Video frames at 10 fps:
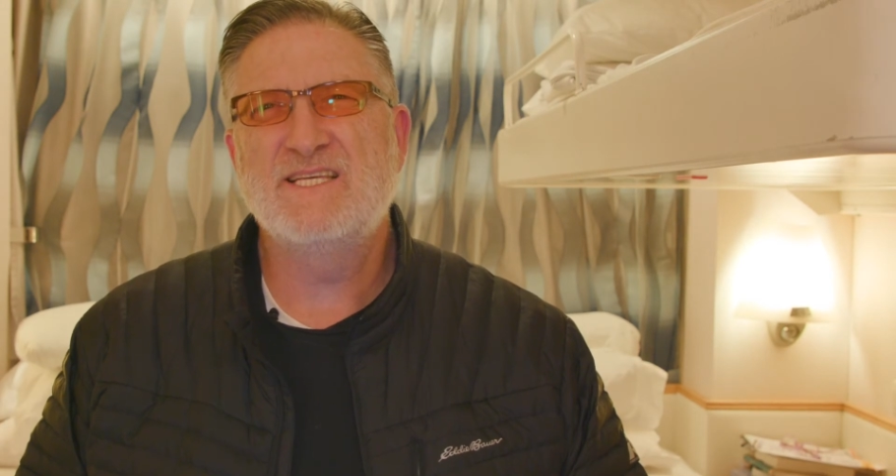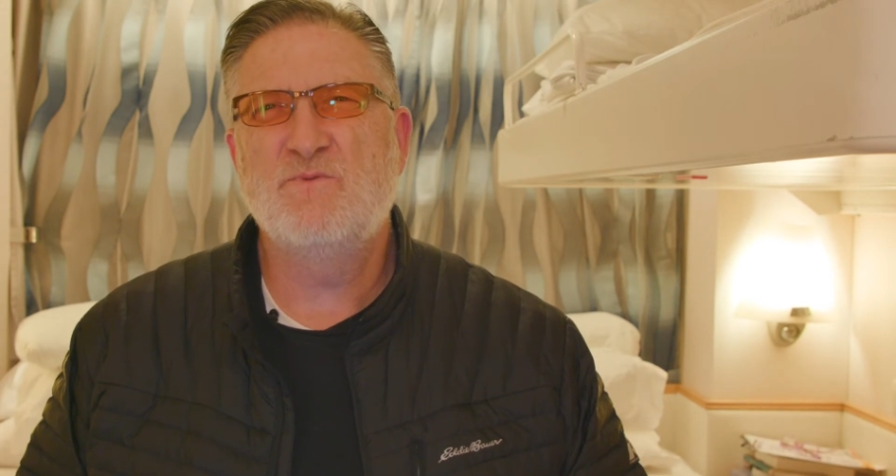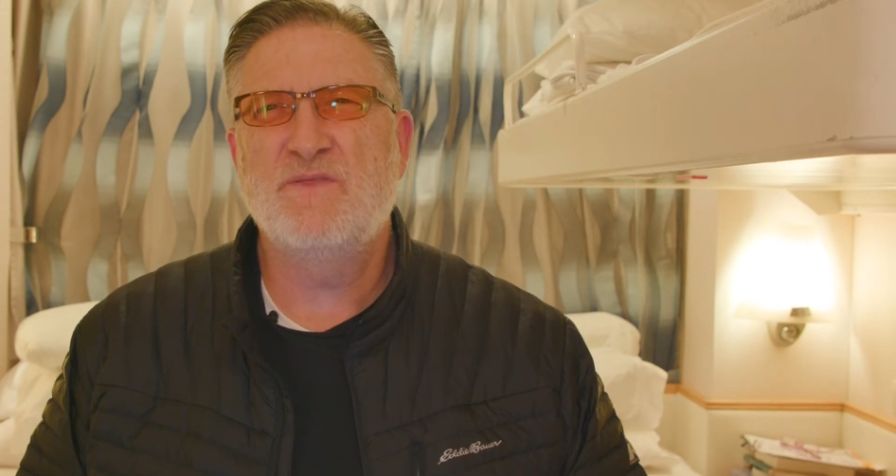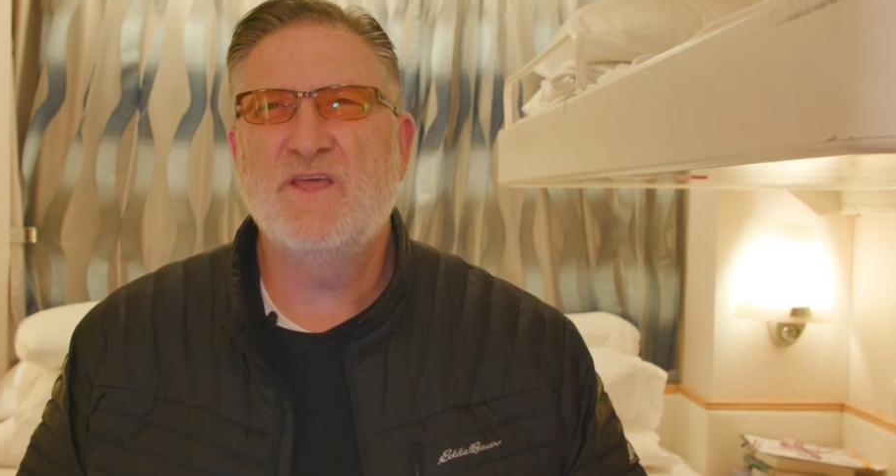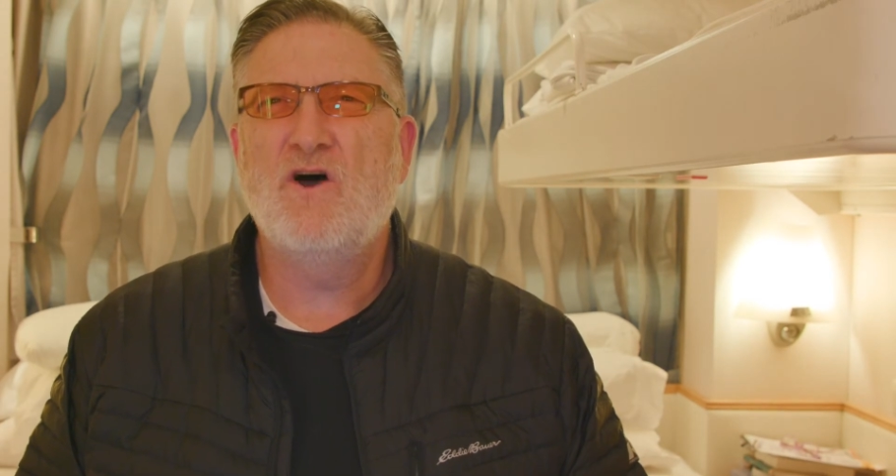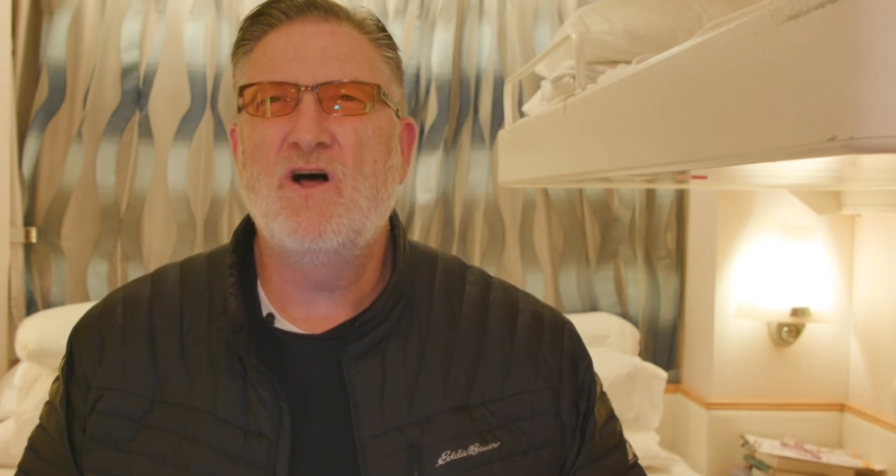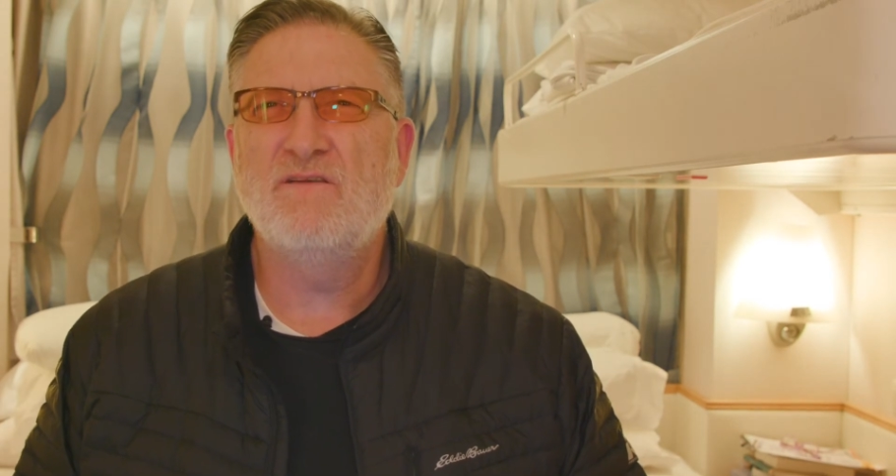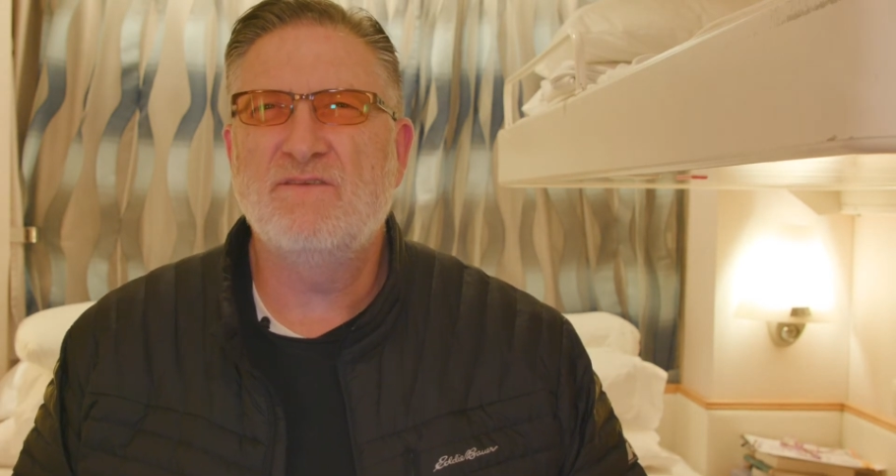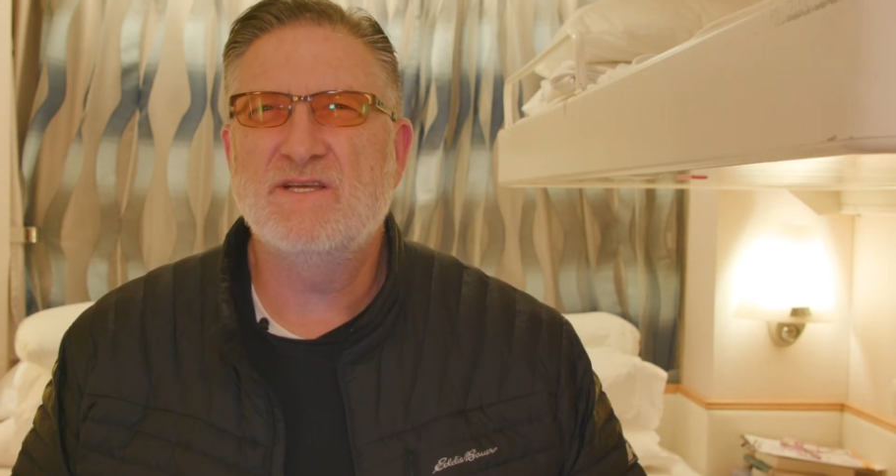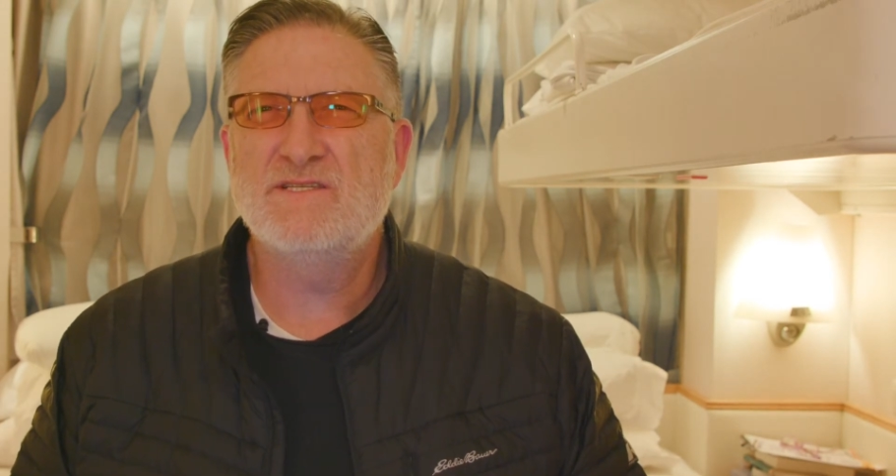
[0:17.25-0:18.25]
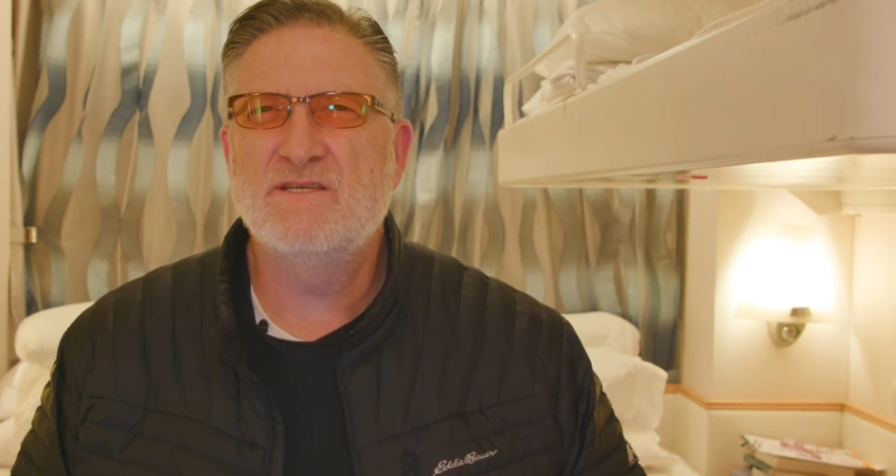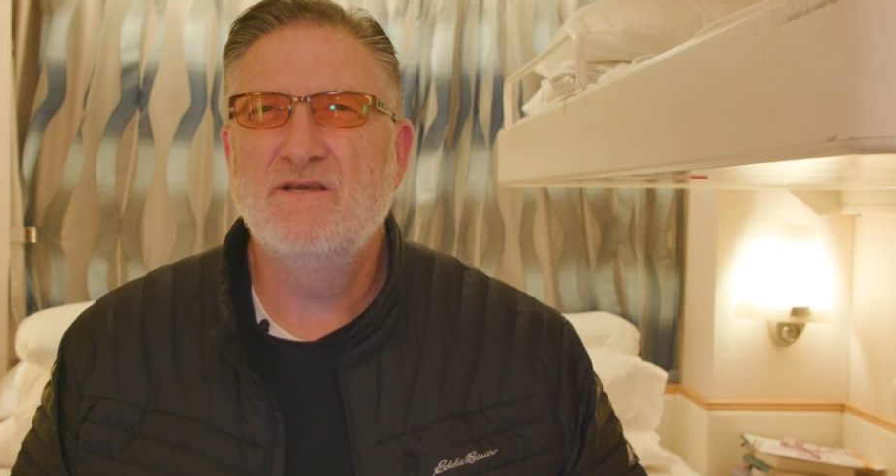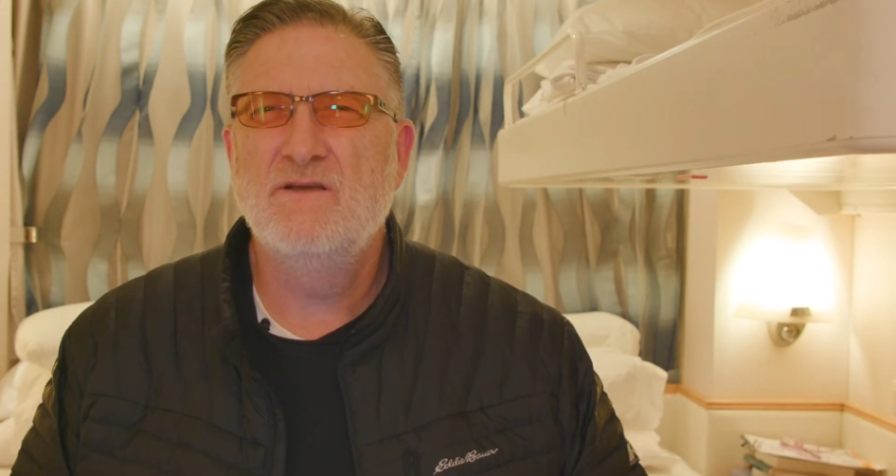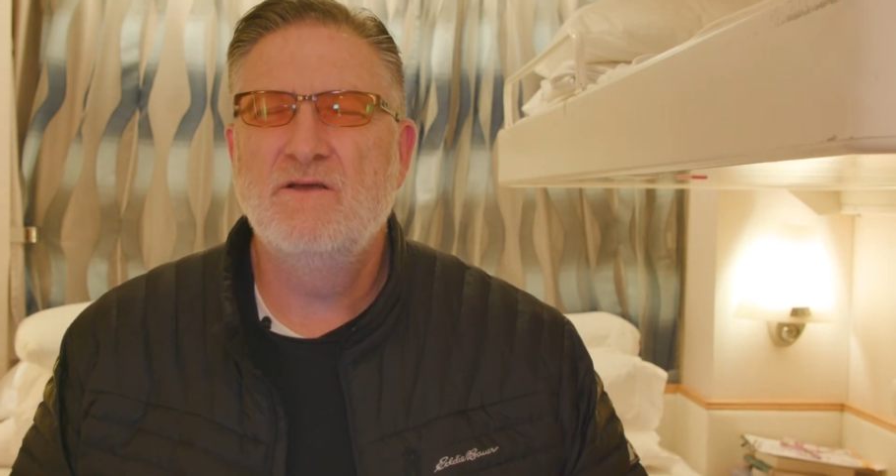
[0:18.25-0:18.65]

is within all of us,